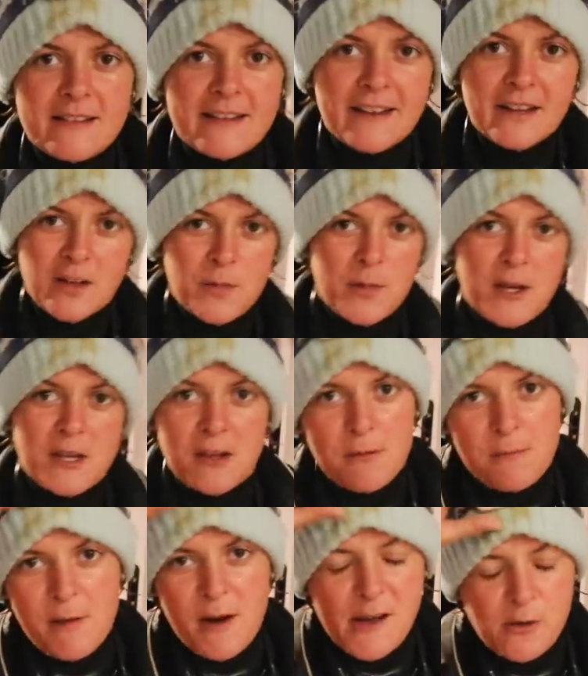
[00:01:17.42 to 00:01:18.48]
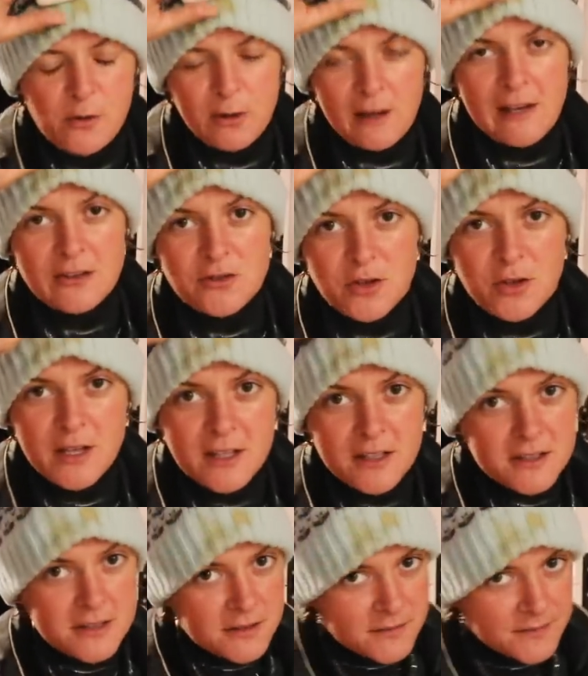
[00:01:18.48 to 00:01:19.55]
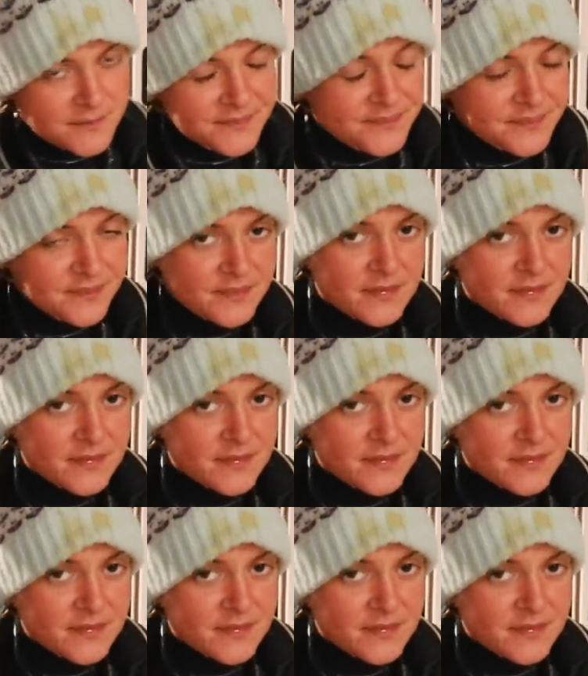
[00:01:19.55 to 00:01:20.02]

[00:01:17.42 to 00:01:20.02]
That could be goodbye all electronics. Yep.